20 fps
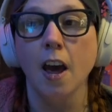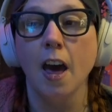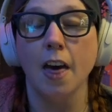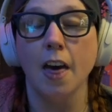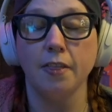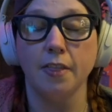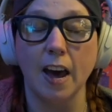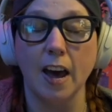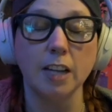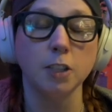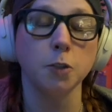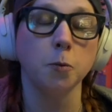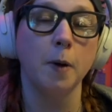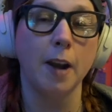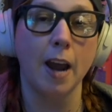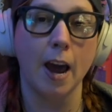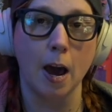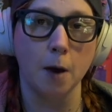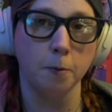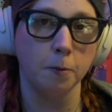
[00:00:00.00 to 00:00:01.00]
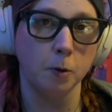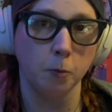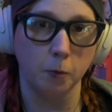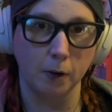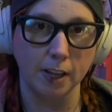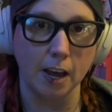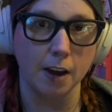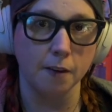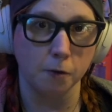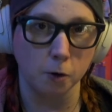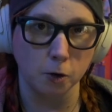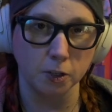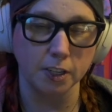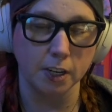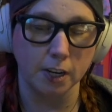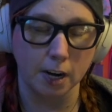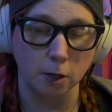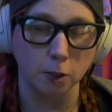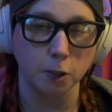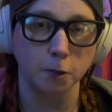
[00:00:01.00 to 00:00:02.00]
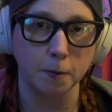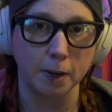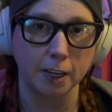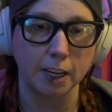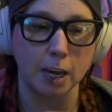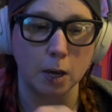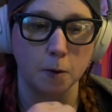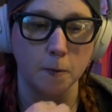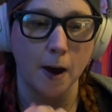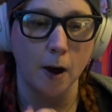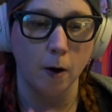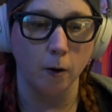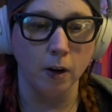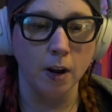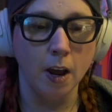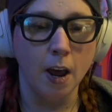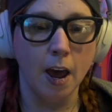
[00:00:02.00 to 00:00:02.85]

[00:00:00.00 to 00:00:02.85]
And that's what happened when that first announcement came out.